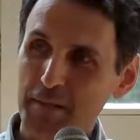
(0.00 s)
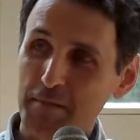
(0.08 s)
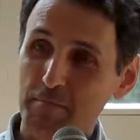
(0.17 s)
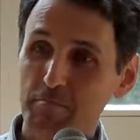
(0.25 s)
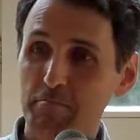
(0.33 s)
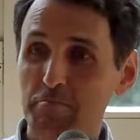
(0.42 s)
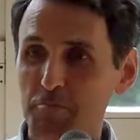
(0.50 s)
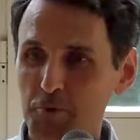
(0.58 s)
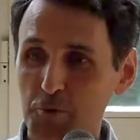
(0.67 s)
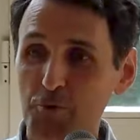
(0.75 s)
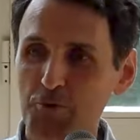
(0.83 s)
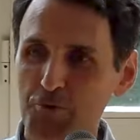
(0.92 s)
uh
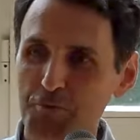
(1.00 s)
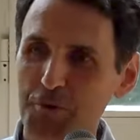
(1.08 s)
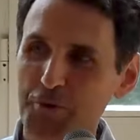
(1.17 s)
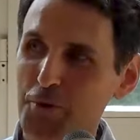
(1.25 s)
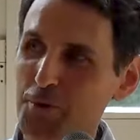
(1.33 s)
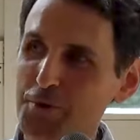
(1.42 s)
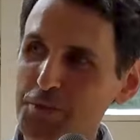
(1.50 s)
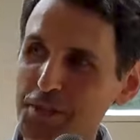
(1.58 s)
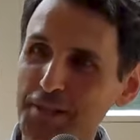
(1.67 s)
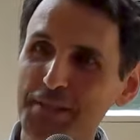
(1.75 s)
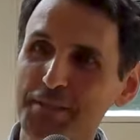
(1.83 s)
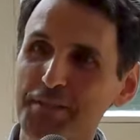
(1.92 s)
sort of
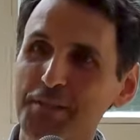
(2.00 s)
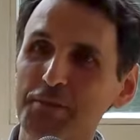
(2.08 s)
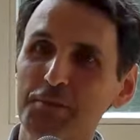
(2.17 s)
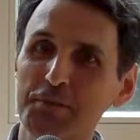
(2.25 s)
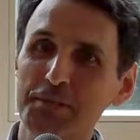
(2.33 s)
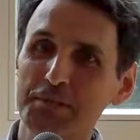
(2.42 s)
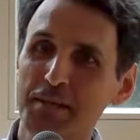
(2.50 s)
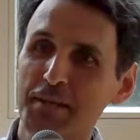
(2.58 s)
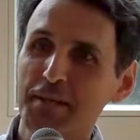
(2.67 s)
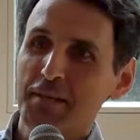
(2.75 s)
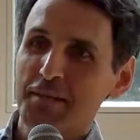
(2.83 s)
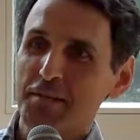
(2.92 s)
mythology? Uh, there, there is
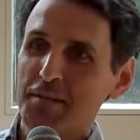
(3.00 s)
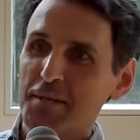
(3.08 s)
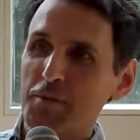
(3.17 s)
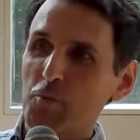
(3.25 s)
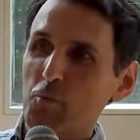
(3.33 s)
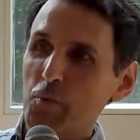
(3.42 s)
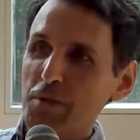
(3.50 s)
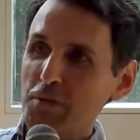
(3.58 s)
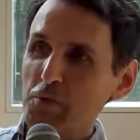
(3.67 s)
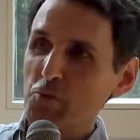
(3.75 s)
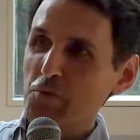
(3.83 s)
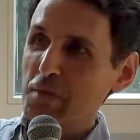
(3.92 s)
that
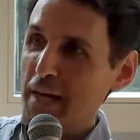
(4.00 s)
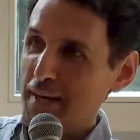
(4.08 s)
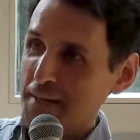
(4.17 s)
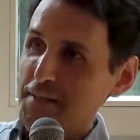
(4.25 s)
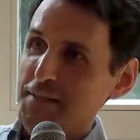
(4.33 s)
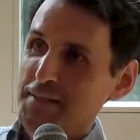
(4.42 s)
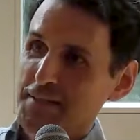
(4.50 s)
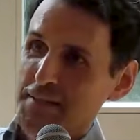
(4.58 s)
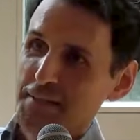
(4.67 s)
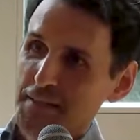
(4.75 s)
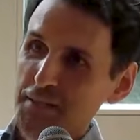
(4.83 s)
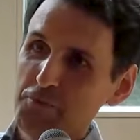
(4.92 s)
when you die,
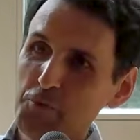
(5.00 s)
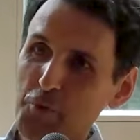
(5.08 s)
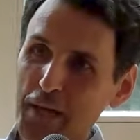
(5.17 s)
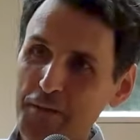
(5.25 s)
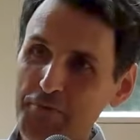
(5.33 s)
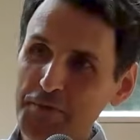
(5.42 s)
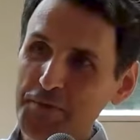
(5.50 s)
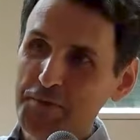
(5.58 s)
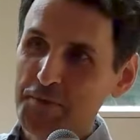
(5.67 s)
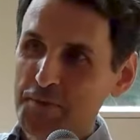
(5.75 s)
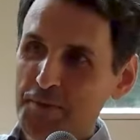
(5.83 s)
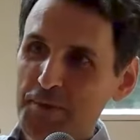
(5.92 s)
if you
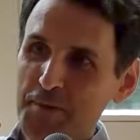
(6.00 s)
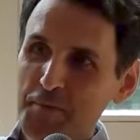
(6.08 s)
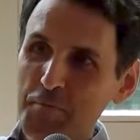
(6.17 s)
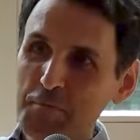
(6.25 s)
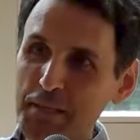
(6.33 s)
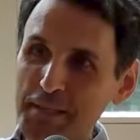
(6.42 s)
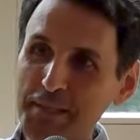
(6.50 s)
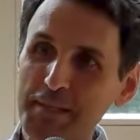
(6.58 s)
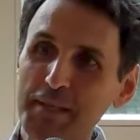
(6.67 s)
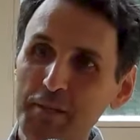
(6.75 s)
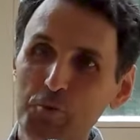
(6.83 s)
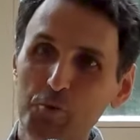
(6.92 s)
haven't
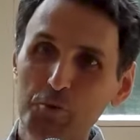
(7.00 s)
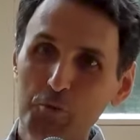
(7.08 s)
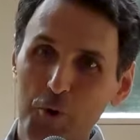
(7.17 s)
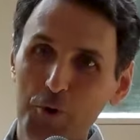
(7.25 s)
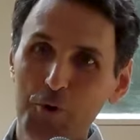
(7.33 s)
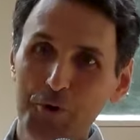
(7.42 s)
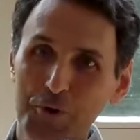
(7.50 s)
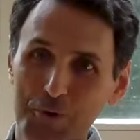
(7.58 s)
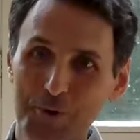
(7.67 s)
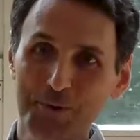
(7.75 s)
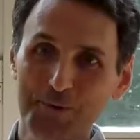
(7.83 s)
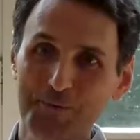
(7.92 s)
been a good boy or
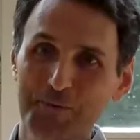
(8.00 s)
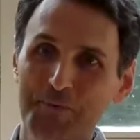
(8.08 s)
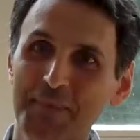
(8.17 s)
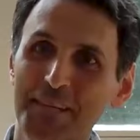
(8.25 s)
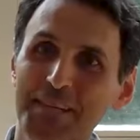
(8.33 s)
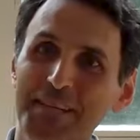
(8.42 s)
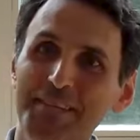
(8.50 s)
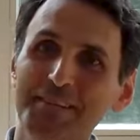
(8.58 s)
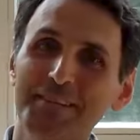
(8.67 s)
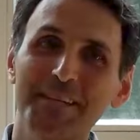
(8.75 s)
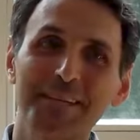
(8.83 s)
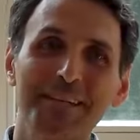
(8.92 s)
girl
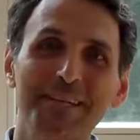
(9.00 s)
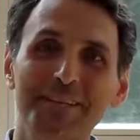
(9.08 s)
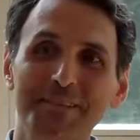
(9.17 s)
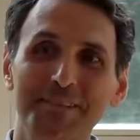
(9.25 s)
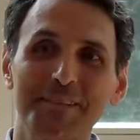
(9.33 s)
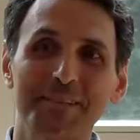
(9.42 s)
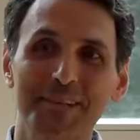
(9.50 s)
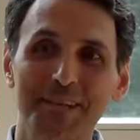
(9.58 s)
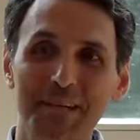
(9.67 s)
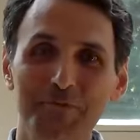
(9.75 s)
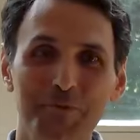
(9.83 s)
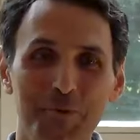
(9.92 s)
and, uh, and
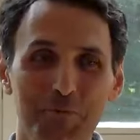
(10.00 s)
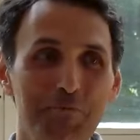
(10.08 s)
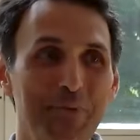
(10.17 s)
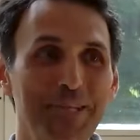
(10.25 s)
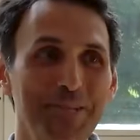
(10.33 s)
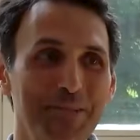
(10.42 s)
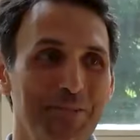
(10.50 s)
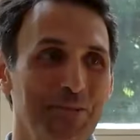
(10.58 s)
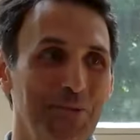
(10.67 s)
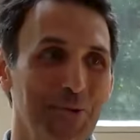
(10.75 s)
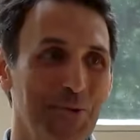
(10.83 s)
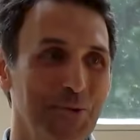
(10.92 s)
have completed
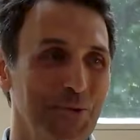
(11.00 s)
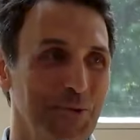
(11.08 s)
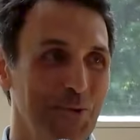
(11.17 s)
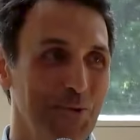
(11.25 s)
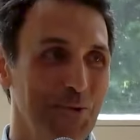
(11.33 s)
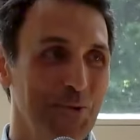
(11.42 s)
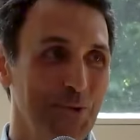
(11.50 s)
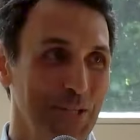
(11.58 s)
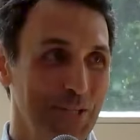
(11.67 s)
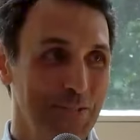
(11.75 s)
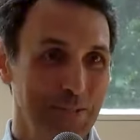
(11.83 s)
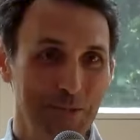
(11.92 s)
your,
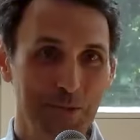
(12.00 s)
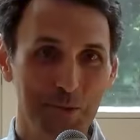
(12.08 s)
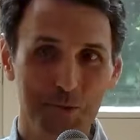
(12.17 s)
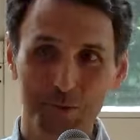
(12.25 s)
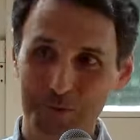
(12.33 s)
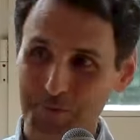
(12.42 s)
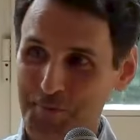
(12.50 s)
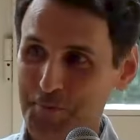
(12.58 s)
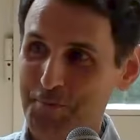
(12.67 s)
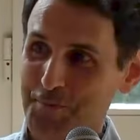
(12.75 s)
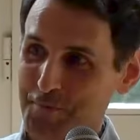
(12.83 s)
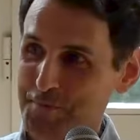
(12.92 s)
your, your
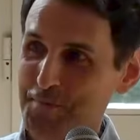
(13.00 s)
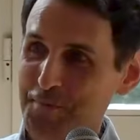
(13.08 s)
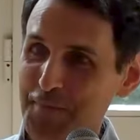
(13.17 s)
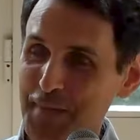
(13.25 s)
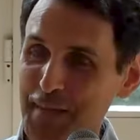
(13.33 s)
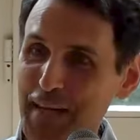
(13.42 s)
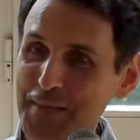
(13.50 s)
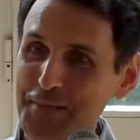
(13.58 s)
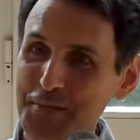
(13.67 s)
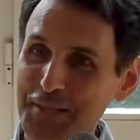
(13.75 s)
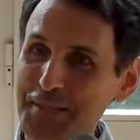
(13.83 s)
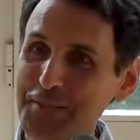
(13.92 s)

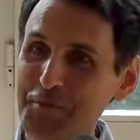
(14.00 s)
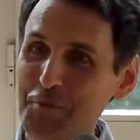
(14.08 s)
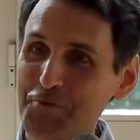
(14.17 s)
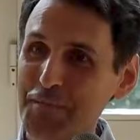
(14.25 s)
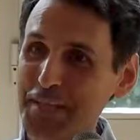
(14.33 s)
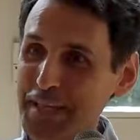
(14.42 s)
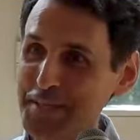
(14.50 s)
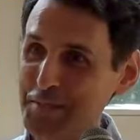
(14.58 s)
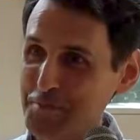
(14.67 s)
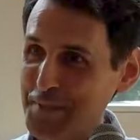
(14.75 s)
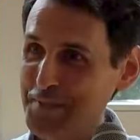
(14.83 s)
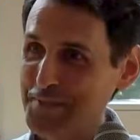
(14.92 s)
understanding of
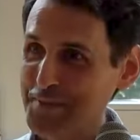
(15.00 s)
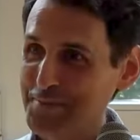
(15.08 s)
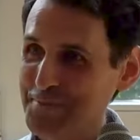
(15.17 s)
enlightenment,